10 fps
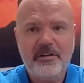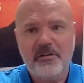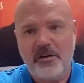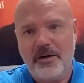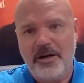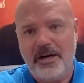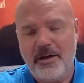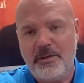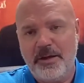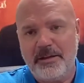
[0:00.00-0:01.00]
So I
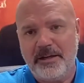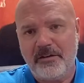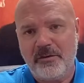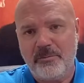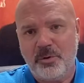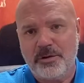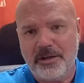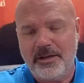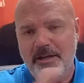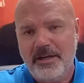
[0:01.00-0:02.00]
think that's
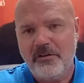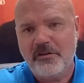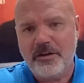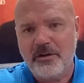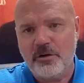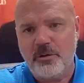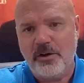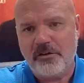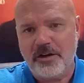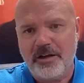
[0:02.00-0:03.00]
important. Here's another question.